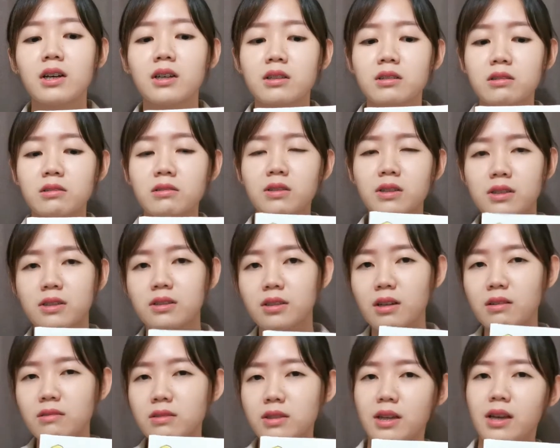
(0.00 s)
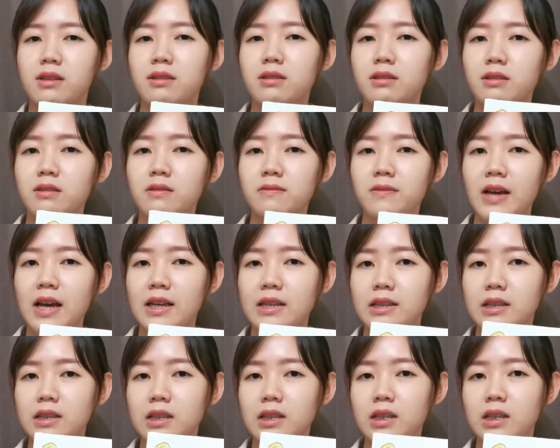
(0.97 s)
So the sounds can serve as
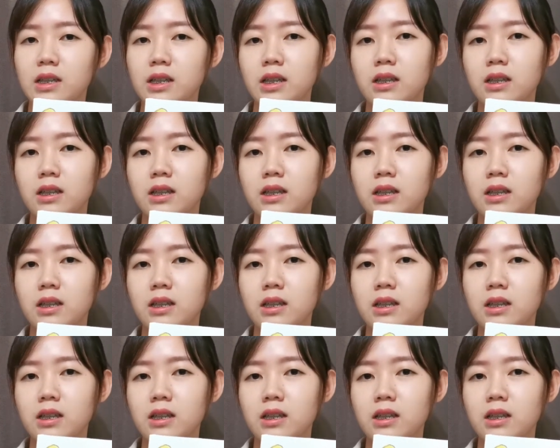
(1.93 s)
the